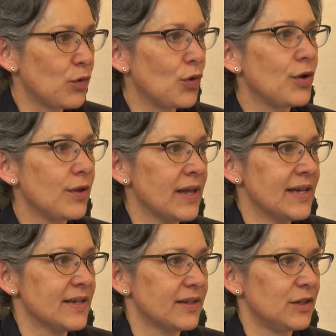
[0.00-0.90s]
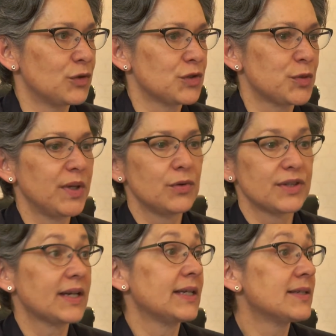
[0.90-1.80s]
whole speak
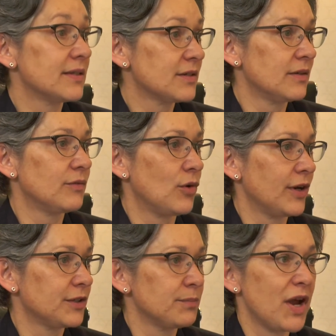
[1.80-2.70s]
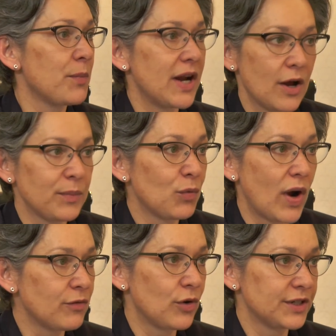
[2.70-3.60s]
with a consistent voice. May or may not be
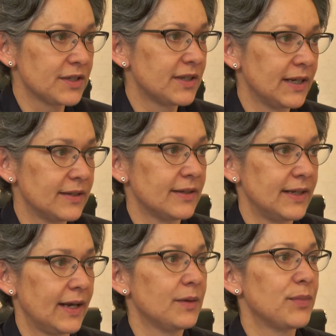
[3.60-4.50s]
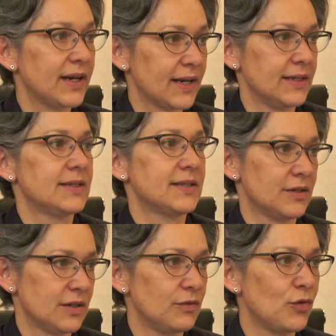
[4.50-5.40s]
one voice at the end of the day, but a
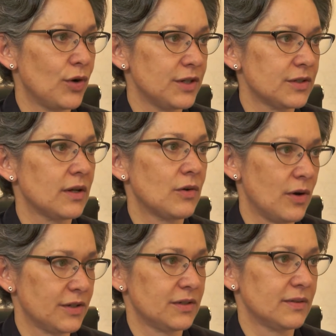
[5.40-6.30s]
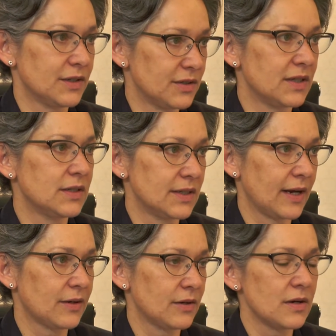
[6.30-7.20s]
consistent voice across the seed
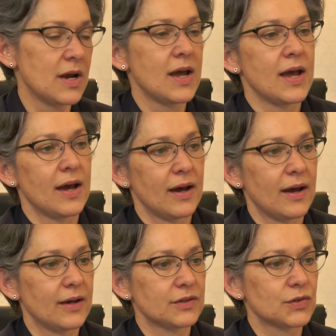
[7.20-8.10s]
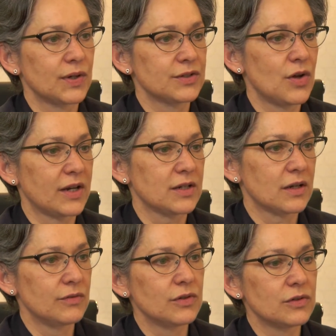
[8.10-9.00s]
sector so as not to
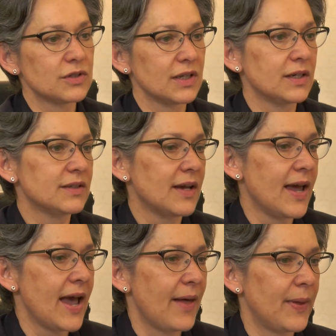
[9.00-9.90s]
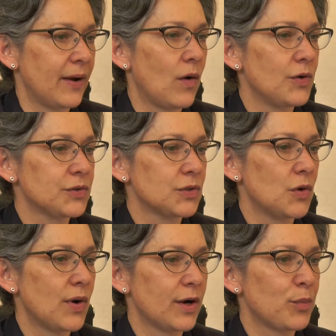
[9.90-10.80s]
confuse things. And then
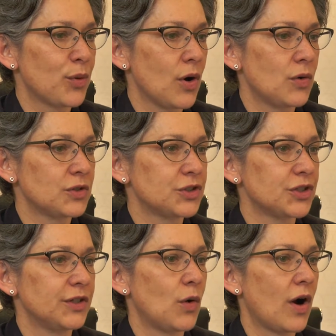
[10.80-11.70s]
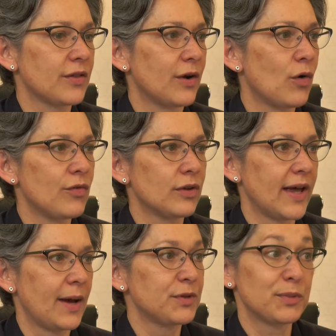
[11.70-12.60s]
also an approach, are there
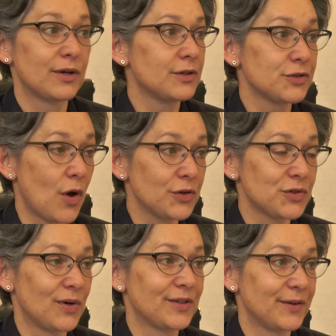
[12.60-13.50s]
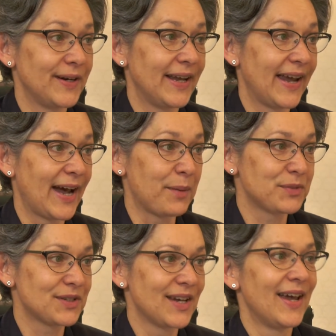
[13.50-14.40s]
overlaps, but also are there any
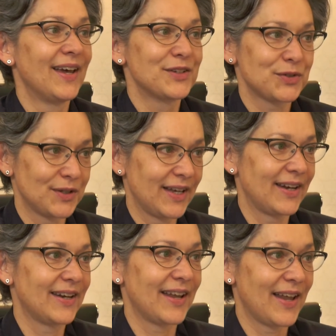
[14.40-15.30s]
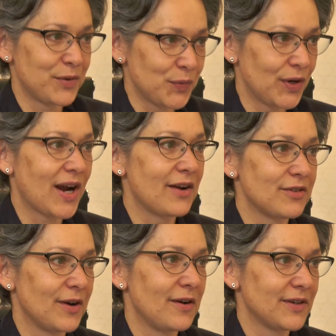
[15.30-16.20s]
gaps? Right. So that we're
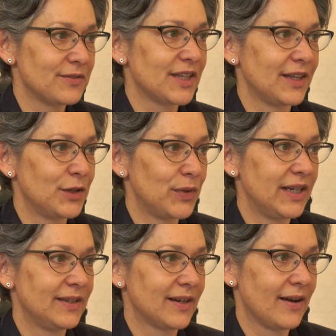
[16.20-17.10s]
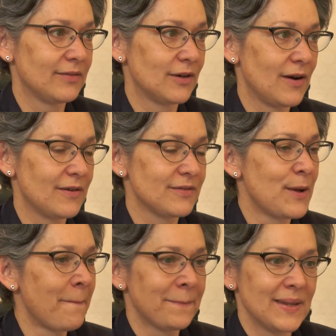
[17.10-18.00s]
covering off everything that we need to cover off.
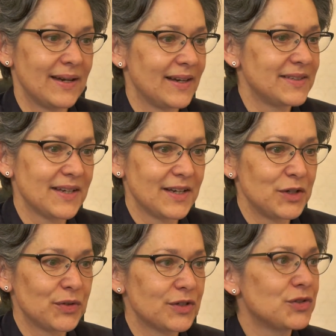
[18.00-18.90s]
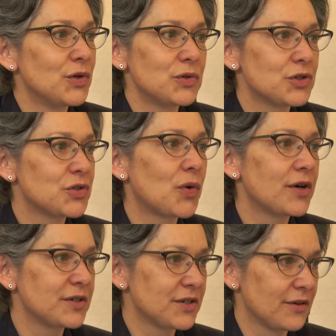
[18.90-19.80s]
And I'd say, there's no
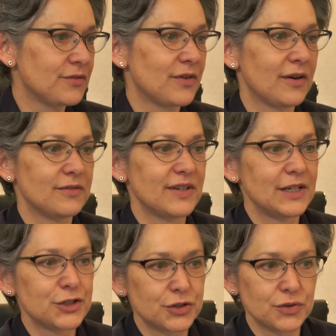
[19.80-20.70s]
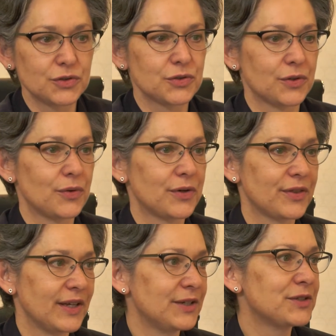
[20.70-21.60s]
shortage of issues or
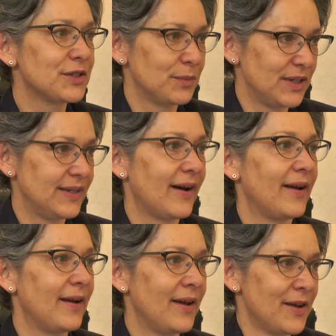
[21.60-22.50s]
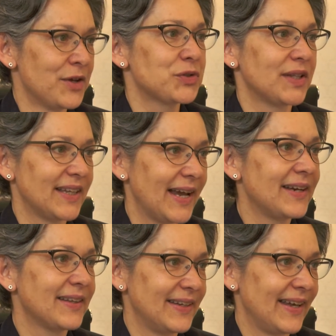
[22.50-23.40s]
things to be done. So at the
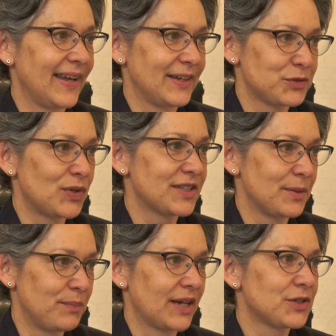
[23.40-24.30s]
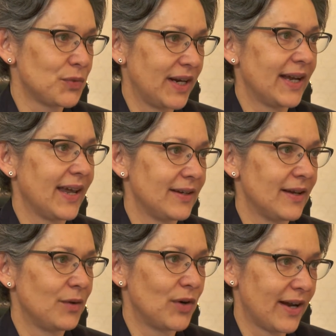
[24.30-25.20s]
end of the day, it's what's the best way to get
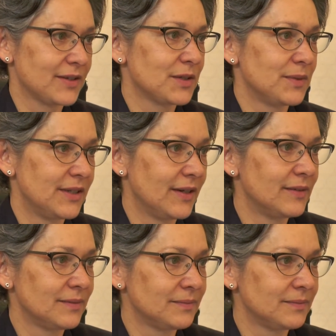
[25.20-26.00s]
done what has to be done.